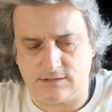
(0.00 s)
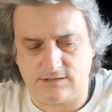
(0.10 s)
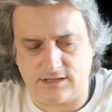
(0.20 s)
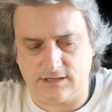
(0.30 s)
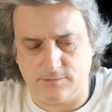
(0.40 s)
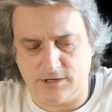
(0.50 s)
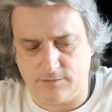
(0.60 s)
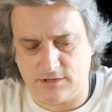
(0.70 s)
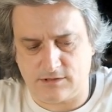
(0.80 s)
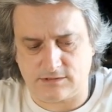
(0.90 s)
This
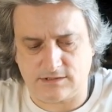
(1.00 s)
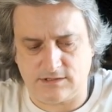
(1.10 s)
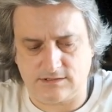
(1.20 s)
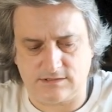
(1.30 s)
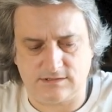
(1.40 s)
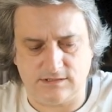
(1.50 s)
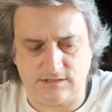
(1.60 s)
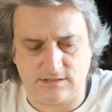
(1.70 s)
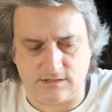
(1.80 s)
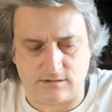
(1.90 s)
8mm is a
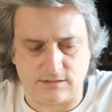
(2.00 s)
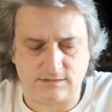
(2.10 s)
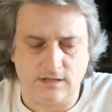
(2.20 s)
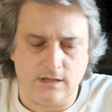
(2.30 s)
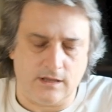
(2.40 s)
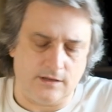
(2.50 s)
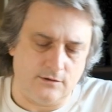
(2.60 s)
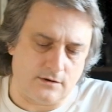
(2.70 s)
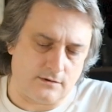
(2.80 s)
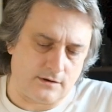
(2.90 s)
C-series, and
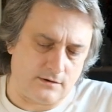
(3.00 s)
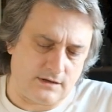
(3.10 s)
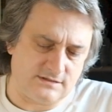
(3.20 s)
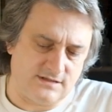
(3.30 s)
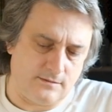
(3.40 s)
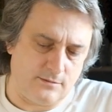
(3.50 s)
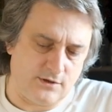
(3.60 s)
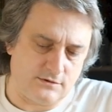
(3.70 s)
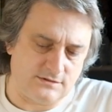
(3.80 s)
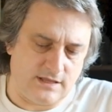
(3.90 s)
you can recognize them
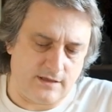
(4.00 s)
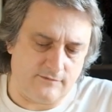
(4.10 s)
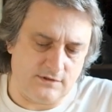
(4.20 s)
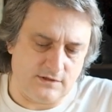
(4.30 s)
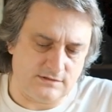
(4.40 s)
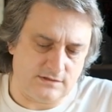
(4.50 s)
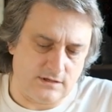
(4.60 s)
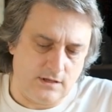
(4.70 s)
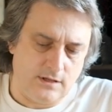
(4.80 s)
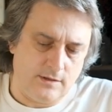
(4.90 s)
because they have this
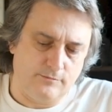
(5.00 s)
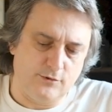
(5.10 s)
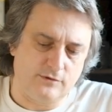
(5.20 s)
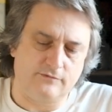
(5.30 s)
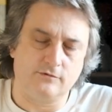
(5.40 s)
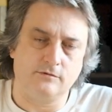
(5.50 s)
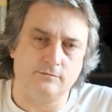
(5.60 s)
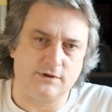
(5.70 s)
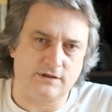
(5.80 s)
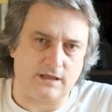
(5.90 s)
beautiful
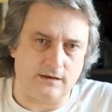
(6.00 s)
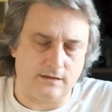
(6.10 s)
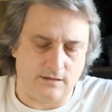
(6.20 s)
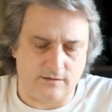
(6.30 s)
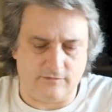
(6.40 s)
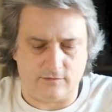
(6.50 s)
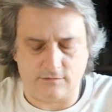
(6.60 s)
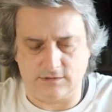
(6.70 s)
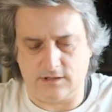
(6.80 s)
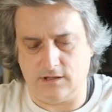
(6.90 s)
metallic
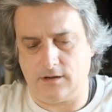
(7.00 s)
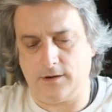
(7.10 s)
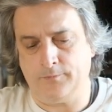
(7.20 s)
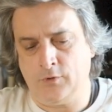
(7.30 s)
focusing here.